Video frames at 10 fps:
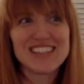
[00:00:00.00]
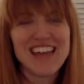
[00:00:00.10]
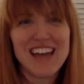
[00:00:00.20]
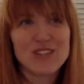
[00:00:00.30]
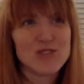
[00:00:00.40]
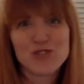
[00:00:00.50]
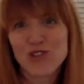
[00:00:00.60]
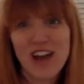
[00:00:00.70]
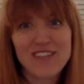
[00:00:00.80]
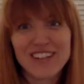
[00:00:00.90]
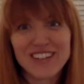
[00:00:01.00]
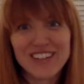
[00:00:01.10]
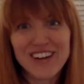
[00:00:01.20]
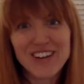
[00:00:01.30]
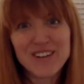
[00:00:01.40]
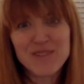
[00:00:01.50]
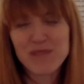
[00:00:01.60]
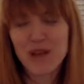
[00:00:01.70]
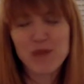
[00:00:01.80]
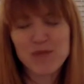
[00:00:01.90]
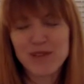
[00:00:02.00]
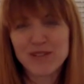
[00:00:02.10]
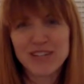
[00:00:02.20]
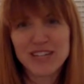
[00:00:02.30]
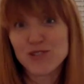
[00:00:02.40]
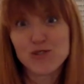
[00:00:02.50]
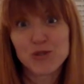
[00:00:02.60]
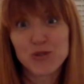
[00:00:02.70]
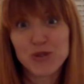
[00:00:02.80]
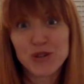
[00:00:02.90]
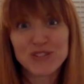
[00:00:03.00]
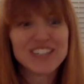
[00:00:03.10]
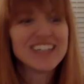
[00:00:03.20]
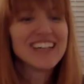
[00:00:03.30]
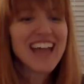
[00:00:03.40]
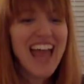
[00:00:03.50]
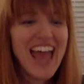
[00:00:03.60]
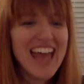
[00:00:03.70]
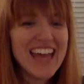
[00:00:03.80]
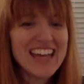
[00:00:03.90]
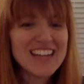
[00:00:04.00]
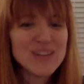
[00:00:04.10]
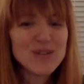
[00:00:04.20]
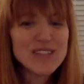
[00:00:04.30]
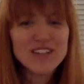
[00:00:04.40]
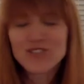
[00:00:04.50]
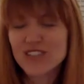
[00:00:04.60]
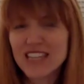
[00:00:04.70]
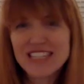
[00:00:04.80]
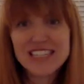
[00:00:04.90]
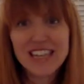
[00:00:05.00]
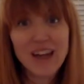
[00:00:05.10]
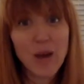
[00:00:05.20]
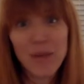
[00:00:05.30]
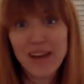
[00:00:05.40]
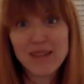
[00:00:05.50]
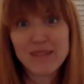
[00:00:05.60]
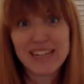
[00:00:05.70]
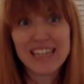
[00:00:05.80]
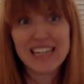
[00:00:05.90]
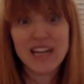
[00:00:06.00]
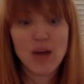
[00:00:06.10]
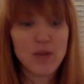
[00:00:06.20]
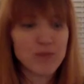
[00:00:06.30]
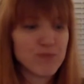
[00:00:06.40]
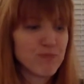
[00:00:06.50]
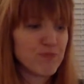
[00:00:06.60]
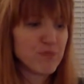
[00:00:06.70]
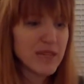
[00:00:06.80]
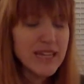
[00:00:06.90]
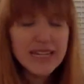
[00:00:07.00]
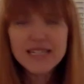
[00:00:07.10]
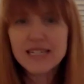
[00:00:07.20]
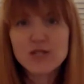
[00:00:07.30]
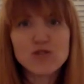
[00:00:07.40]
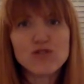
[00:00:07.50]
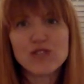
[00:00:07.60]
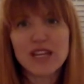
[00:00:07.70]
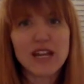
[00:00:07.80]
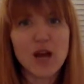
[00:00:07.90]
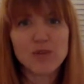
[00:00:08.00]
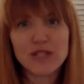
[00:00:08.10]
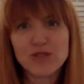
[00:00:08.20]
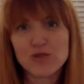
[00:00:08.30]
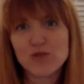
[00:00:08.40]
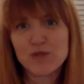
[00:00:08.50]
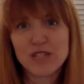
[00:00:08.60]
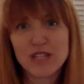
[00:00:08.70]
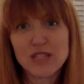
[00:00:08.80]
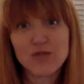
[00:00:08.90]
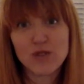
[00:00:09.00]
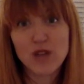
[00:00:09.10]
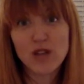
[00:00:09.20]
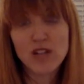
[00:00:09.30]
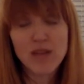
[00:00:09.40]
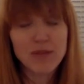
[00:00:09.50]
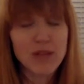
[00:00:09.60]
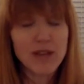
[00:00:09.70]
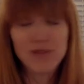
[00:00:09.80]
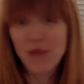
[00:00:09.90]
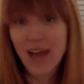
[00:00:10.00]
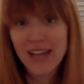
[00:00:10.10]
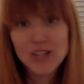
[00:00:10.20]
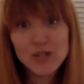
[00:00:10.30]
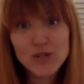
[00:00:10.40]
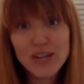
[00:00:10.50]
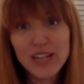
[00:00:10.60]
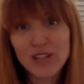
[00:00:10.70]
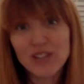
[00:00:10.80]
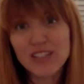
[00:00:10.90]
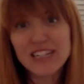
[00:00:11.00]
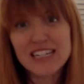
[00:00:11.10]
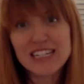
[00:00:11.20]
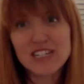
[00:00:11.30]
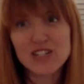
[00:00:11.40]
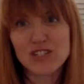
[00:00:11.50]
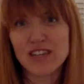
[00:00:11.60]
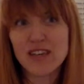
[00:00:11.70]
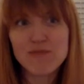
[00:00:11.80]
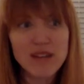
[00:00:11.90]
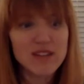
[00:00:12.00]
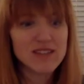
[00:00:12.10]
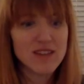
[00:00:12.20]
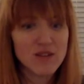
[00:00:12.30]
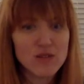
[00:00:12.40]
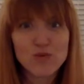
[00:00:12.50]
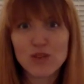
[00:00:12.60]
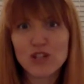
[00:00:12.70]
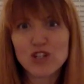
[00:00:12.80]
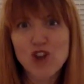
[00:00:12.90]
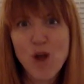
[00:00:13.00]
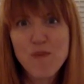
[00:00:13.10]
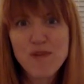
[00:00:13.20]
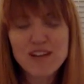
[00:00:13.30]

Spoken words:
As you're driving along, you can become a better dancer. Who knew? And those exercises can help anybody. They can help beginning dancers. They can help dancers who've been dancing for a long time. A lot of them I do regularly to just keep my skills really sharp.